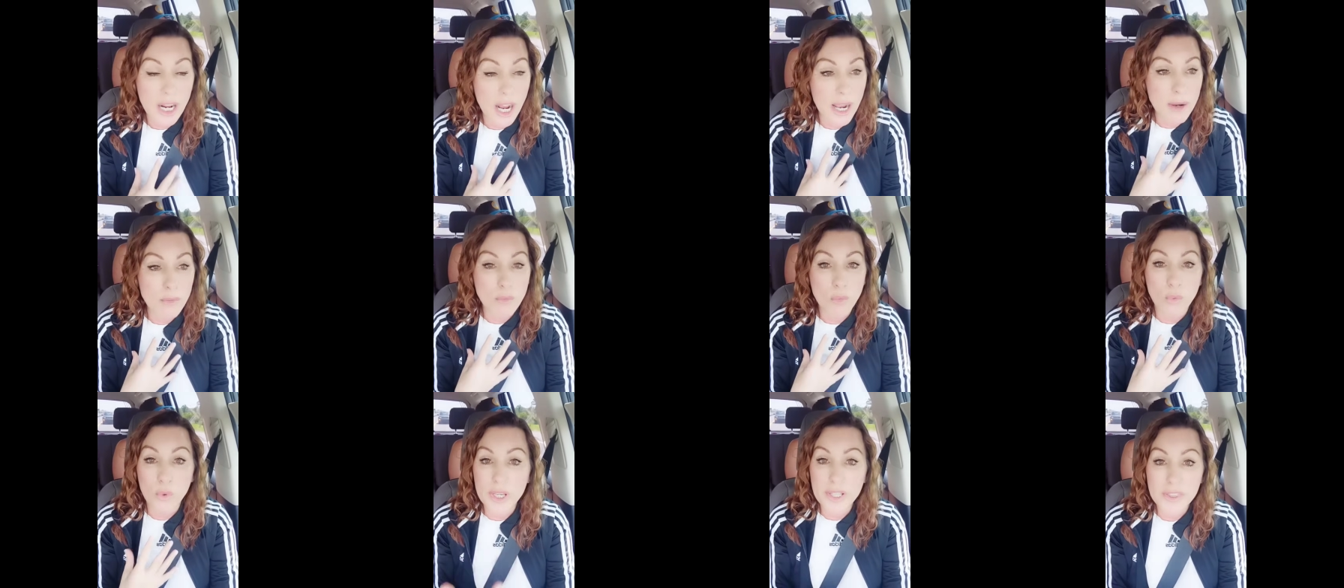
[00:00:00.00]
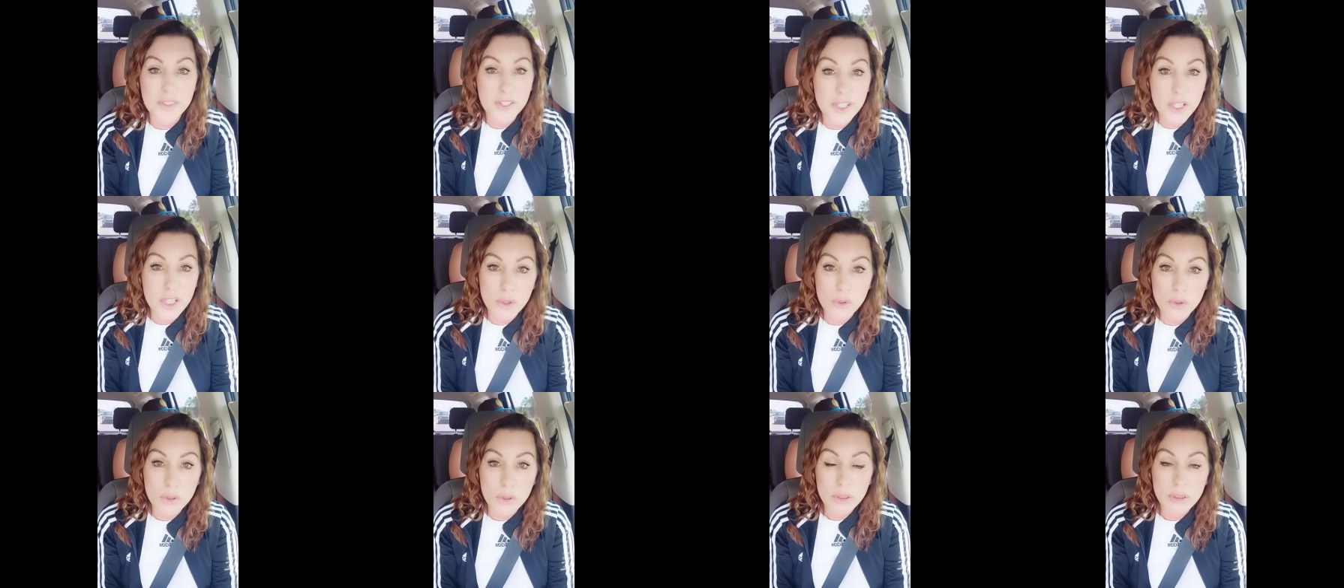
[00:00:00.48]
doing it.
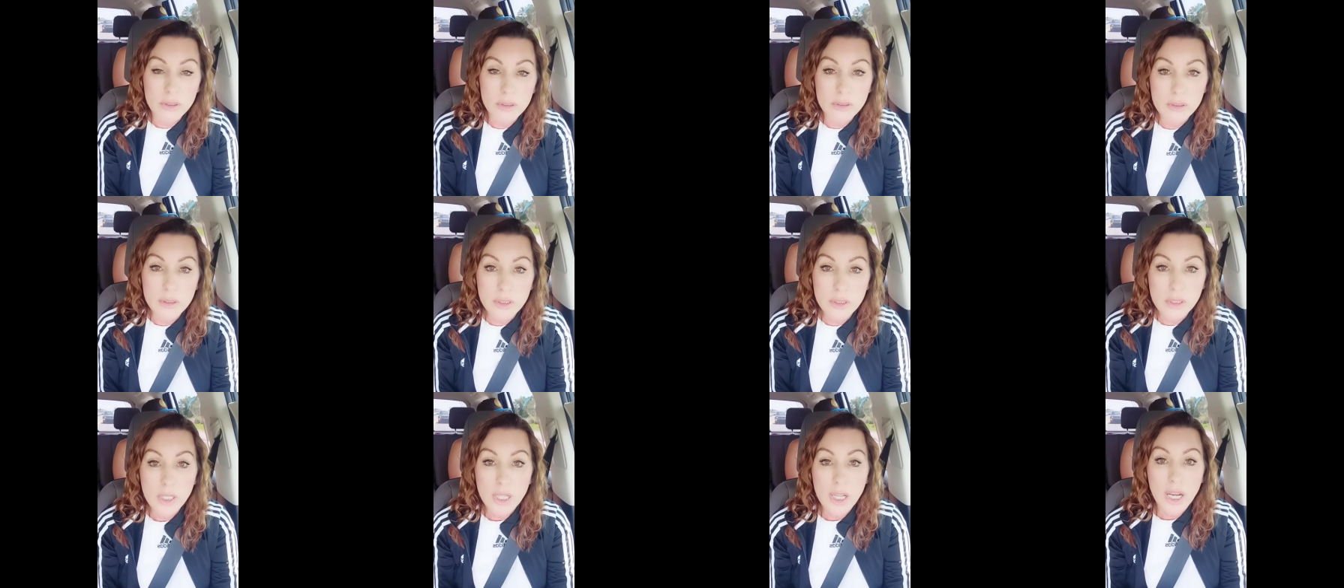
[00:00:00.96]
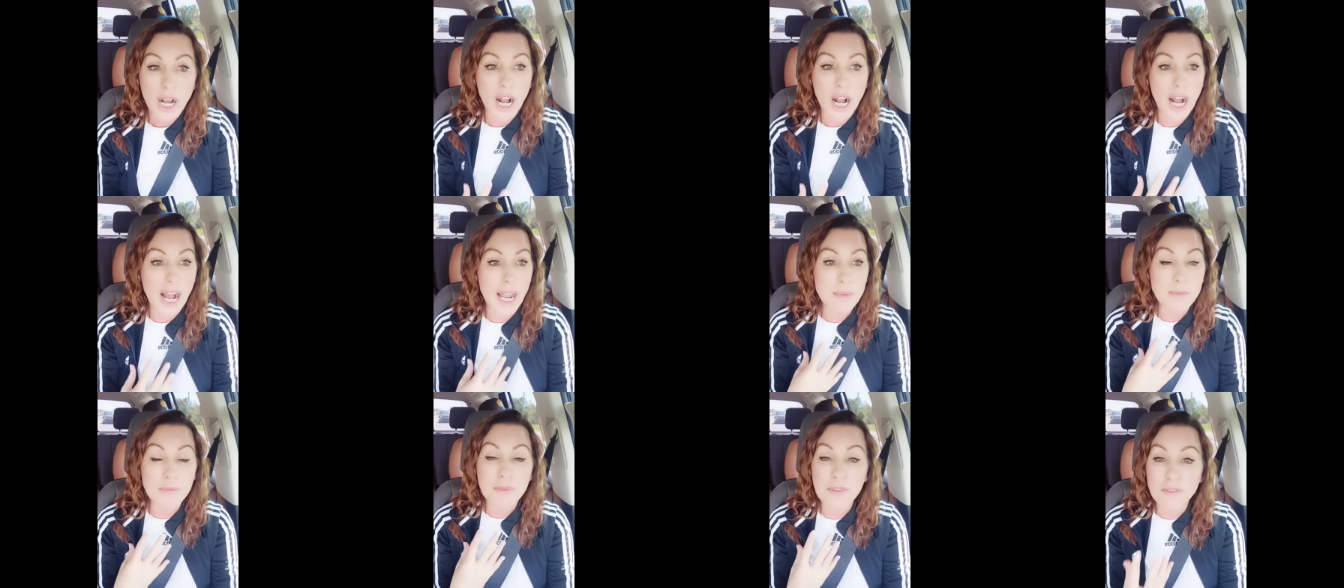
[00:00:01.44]
I'm with you.
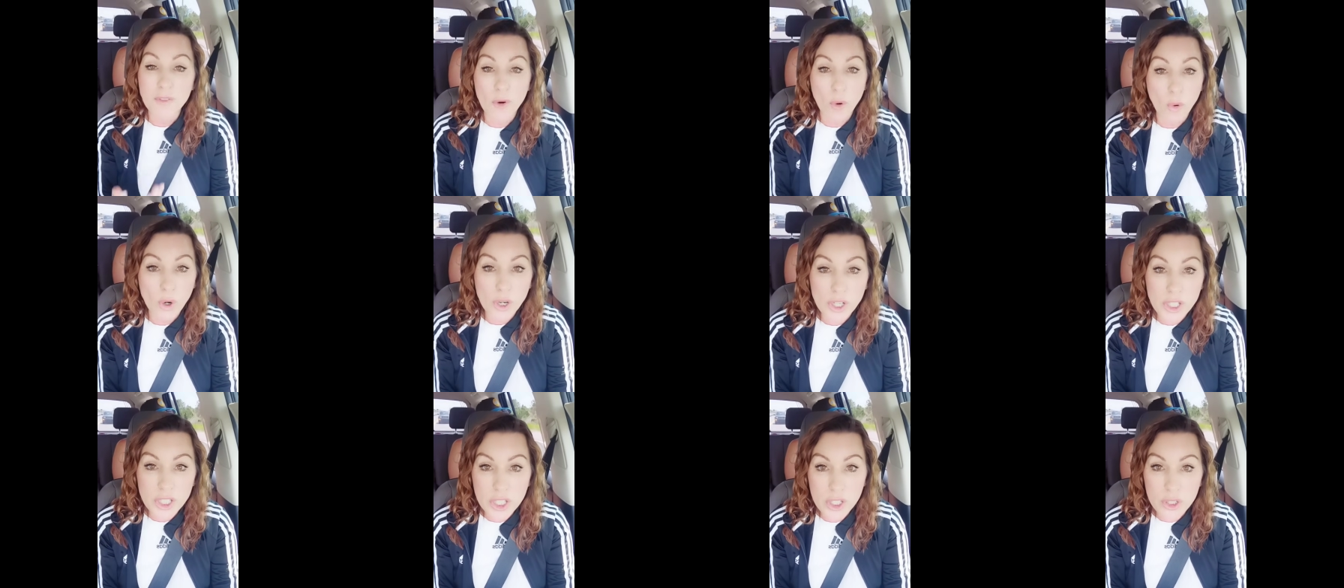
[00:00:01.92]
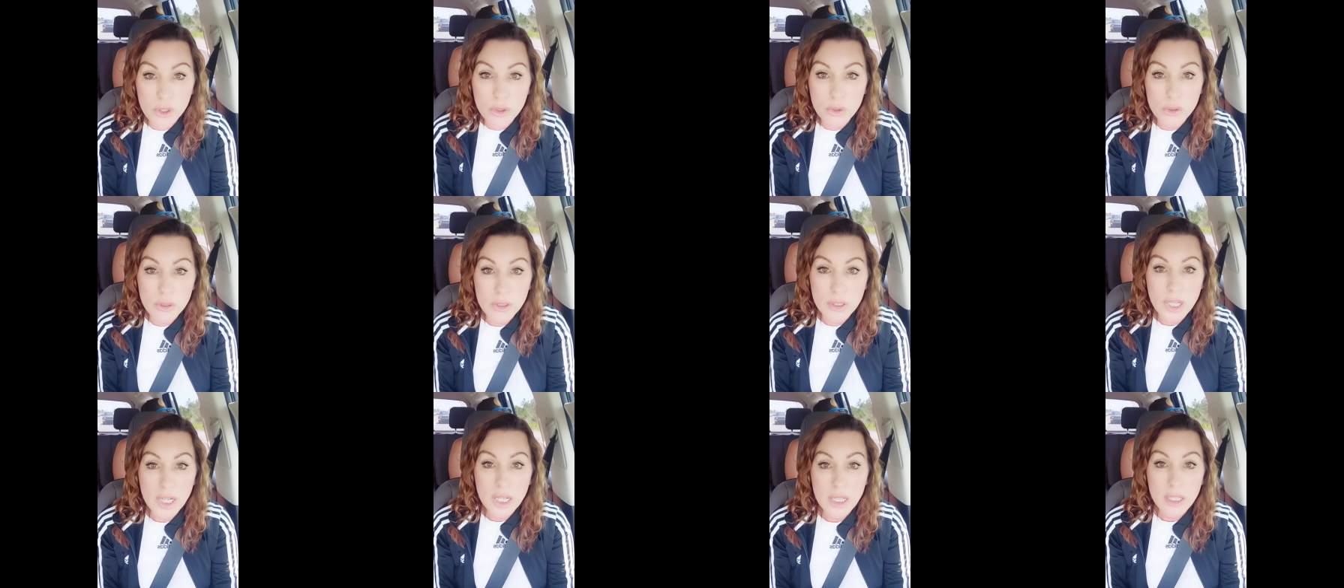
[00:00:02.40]
I'm
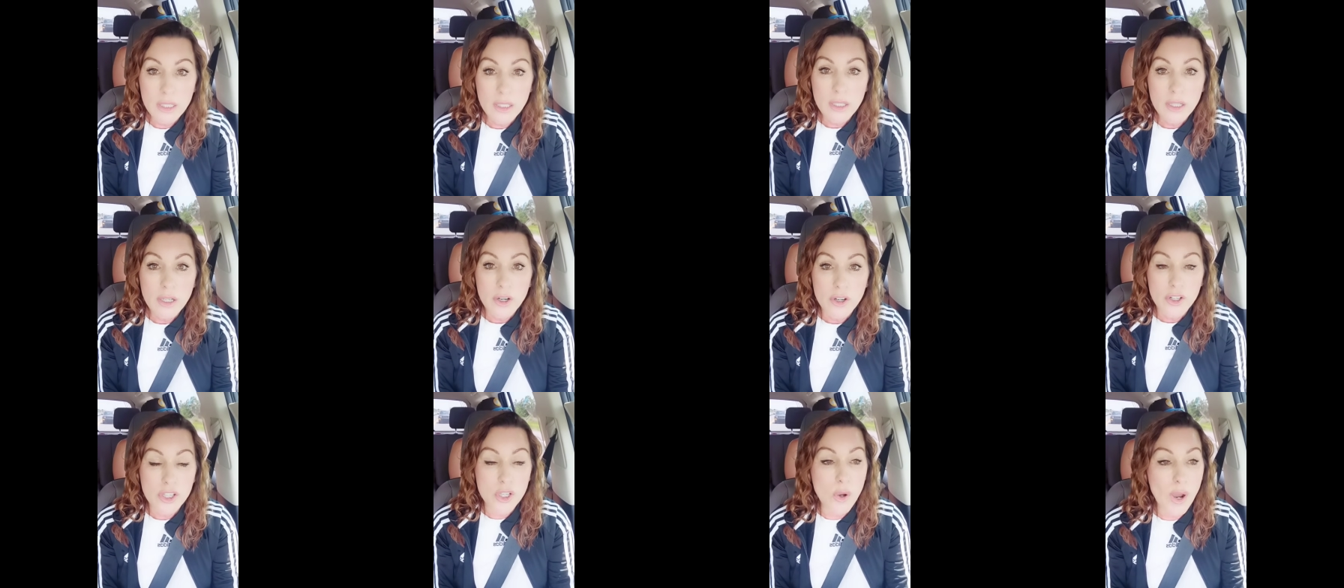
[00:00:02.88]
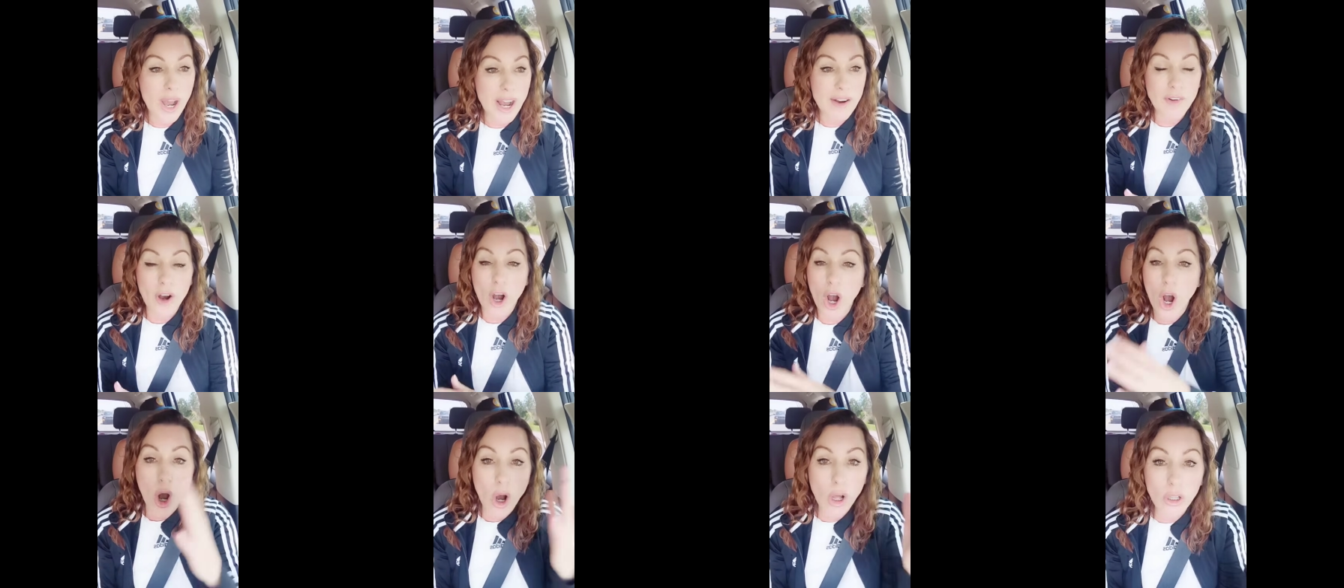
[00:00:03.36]
for you.
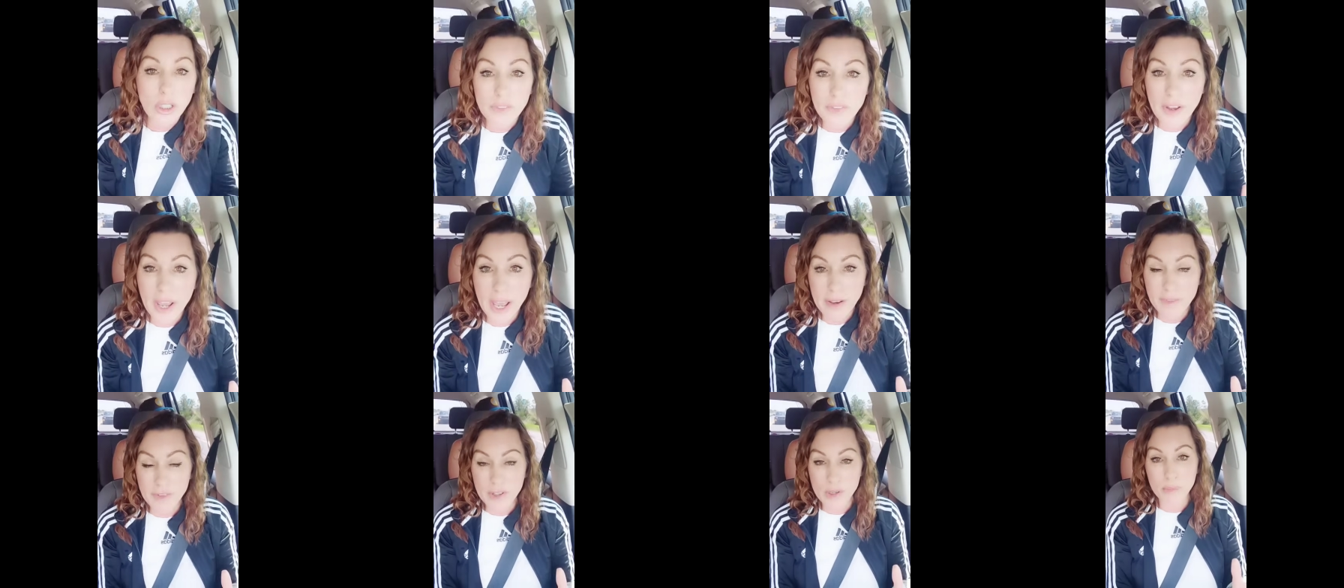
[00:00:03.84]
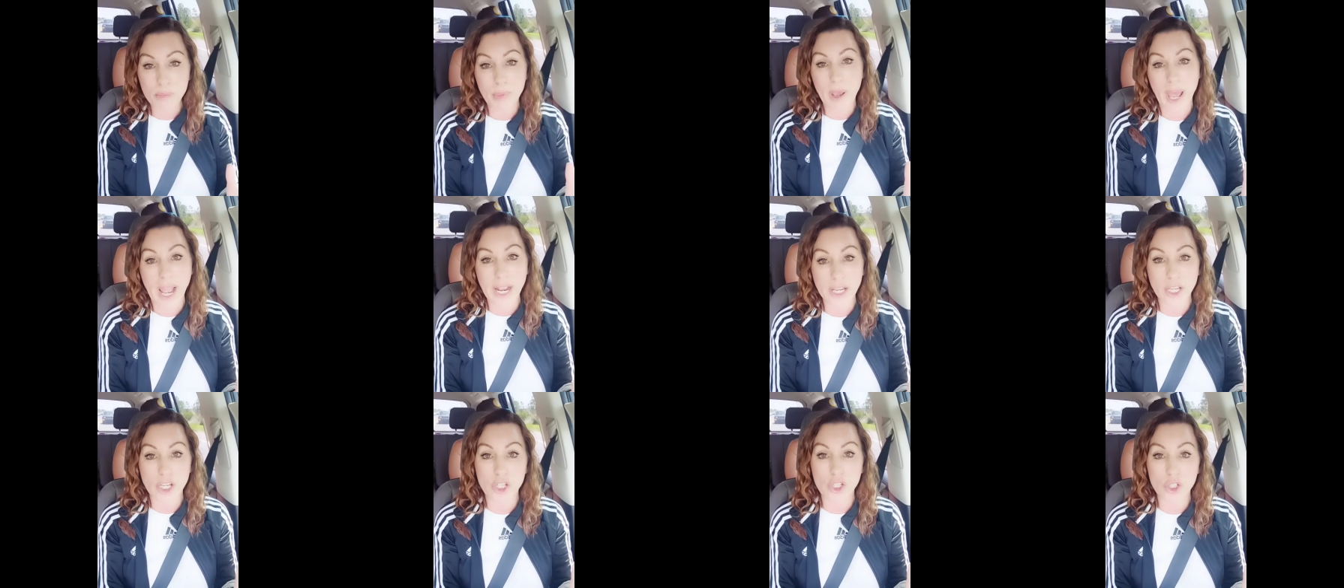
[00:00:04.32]
You have all of
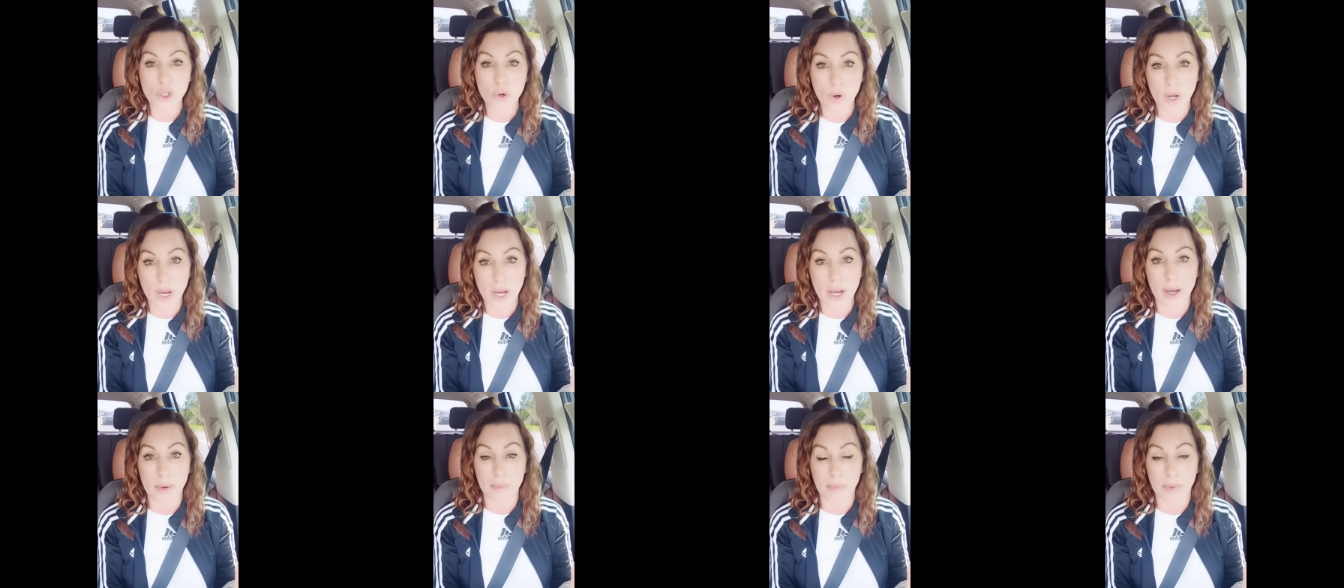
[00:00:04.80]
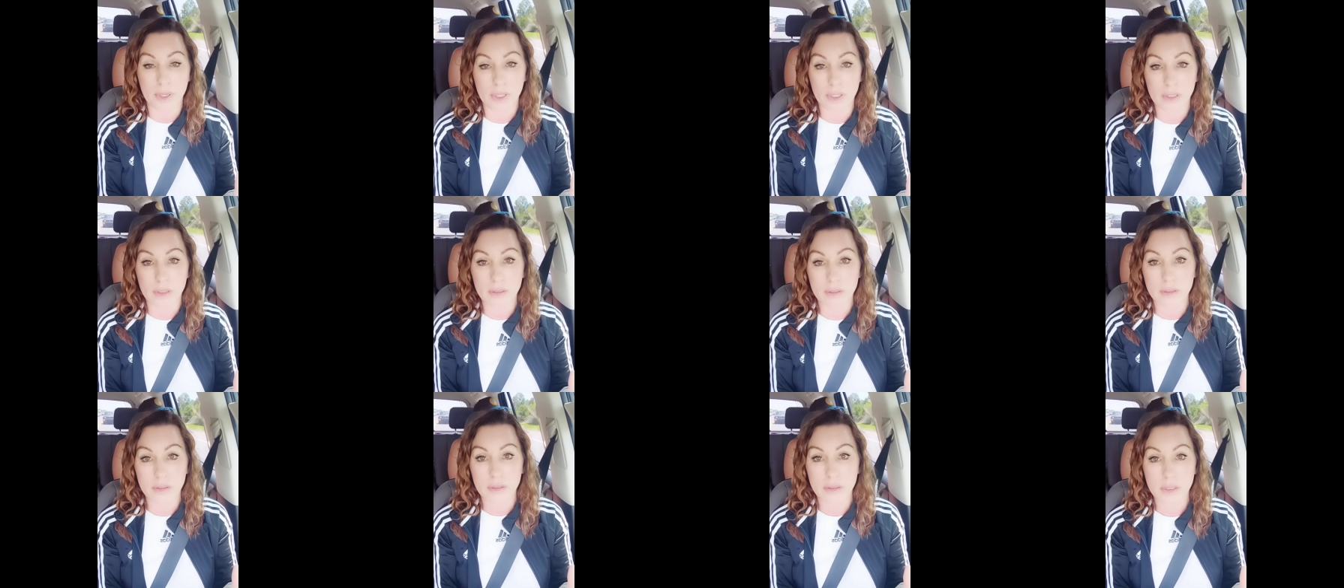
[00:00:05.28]
heaven backing you
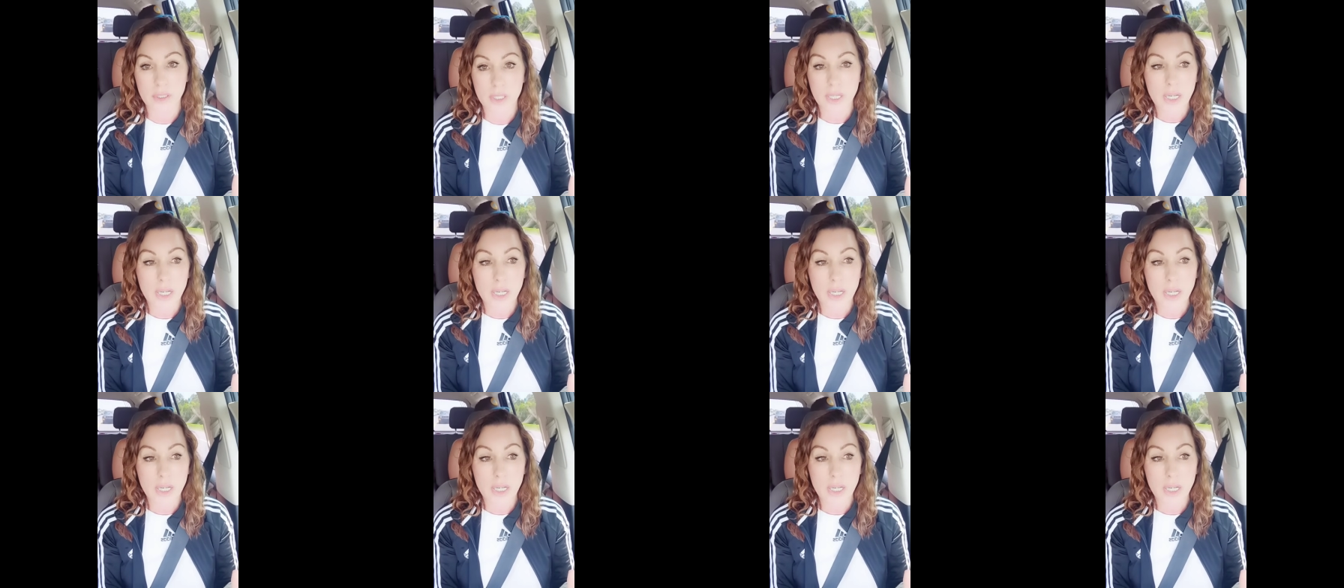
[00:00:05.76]
up.